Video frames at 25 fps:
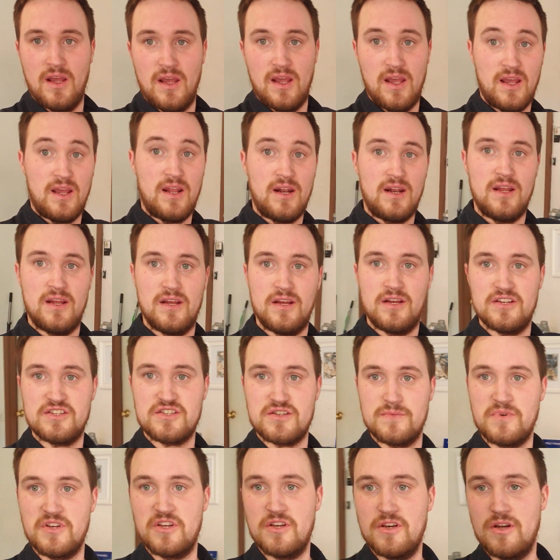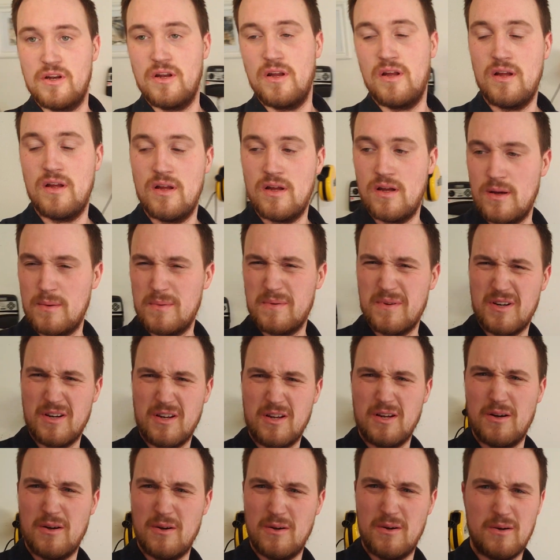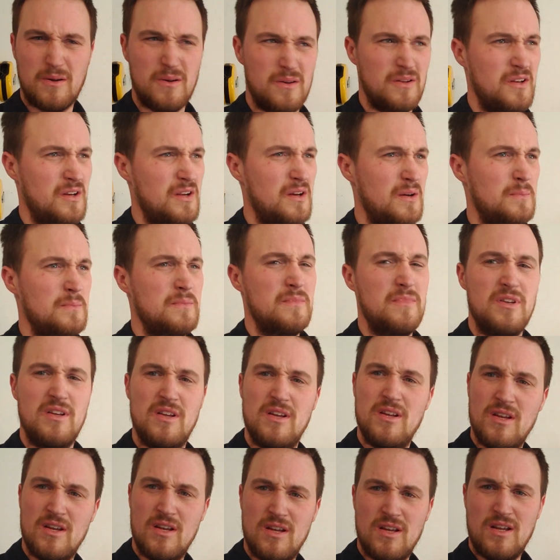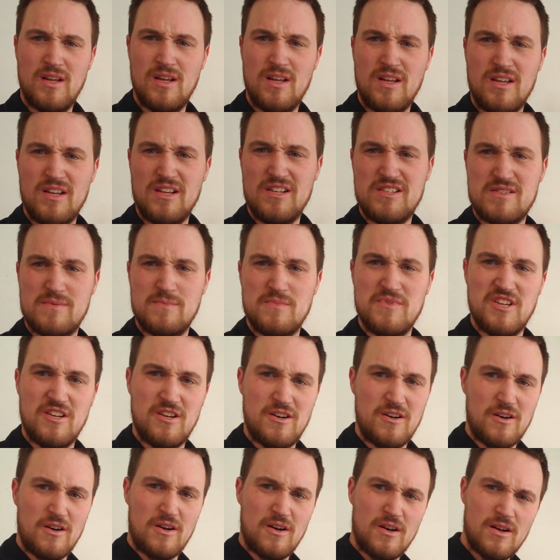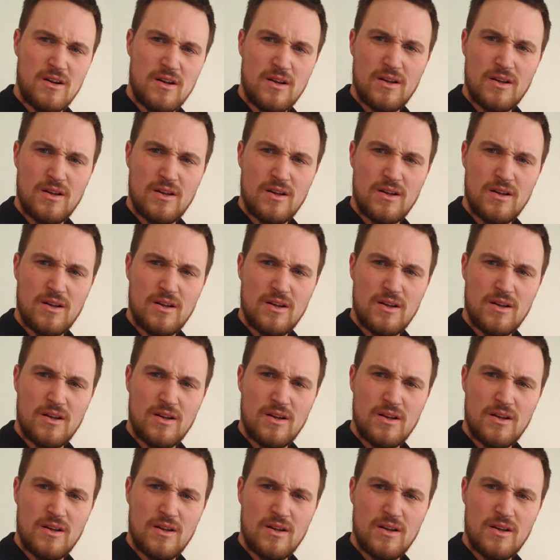And should be good. I'm gonna go clean up, eat some dinner,